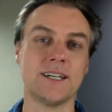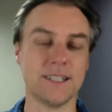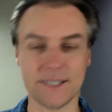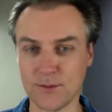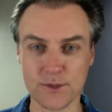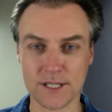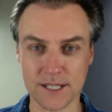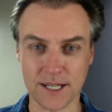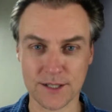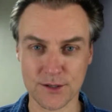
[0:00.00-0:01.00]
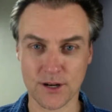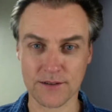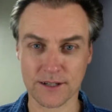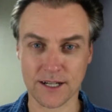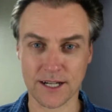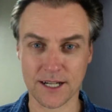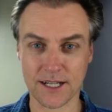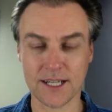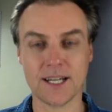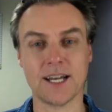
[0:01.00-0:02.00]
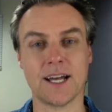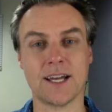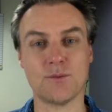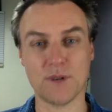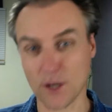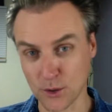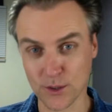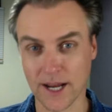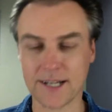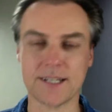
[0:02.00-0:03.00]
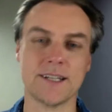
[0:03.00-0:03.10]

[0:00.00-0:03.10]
Then we start to drive a car and we're no good at it.